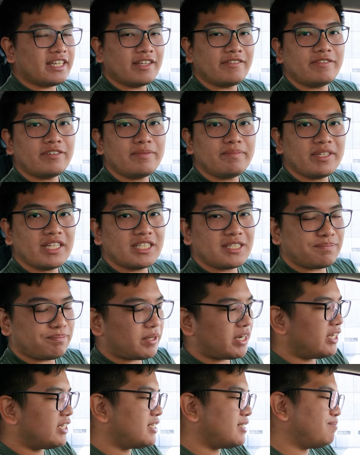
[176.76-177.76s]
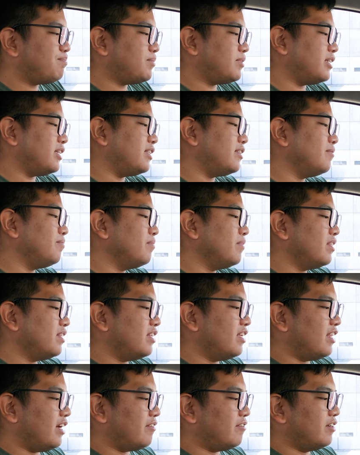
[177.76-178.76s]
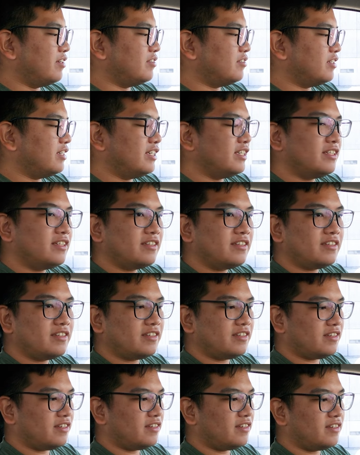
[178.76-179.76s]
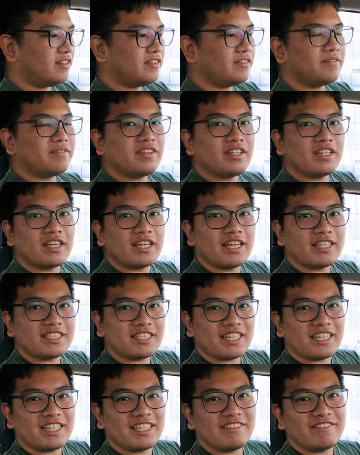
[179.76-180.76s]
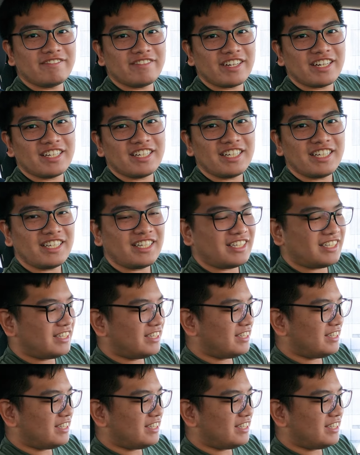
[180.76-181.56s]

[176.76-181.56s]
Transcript: that from this price point then our horn it's a very